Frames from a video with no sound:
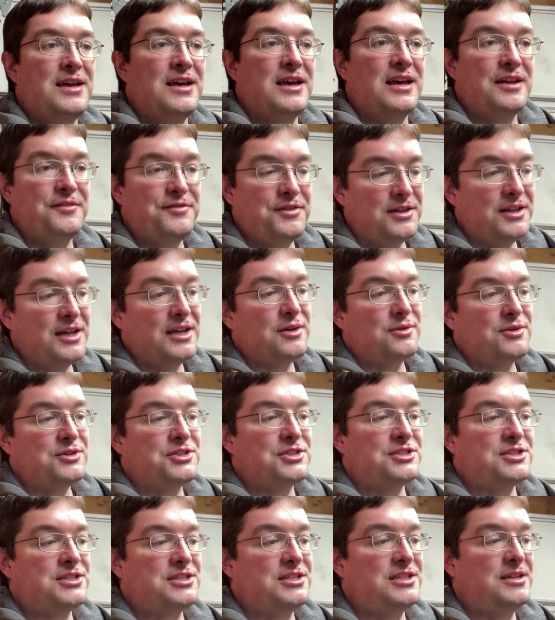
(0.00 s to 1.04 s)
And if you like what
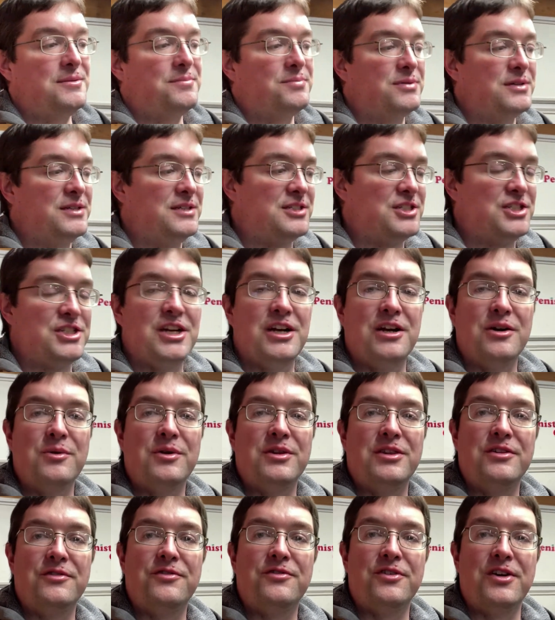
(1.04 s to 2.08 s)
you see, please share it
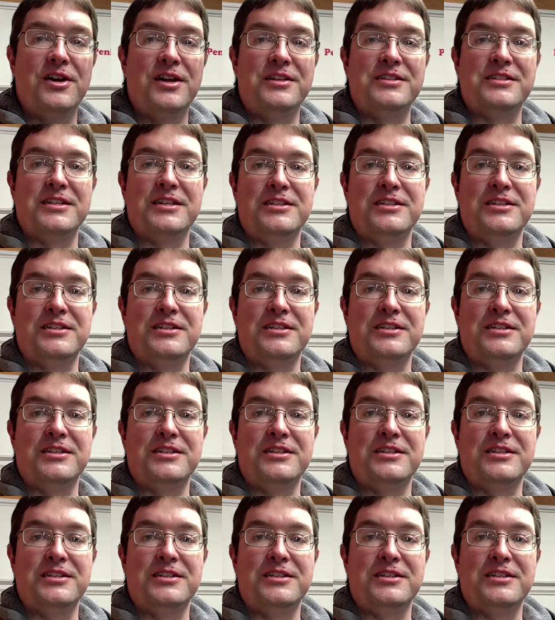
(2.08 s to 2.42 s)
with your friends.